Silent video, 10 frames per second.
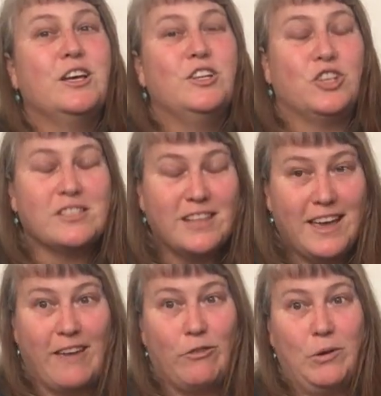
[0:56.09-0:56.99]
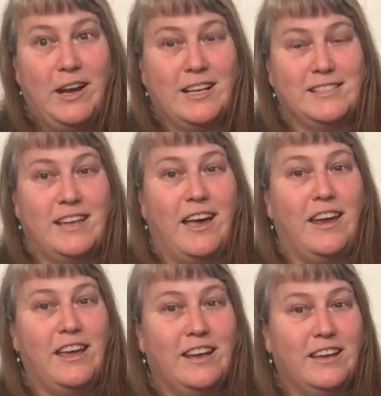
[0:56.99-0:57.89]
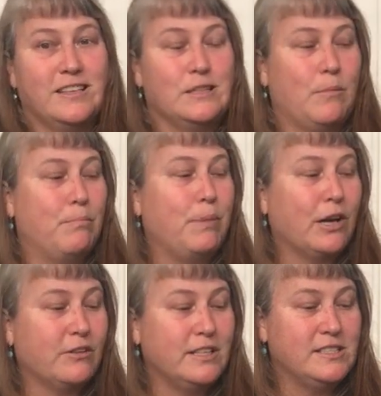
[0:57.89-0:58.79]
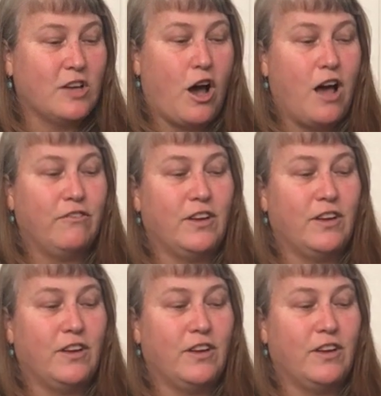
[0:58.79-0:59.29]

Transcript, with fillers: just like everyone has said, it is buttery soft.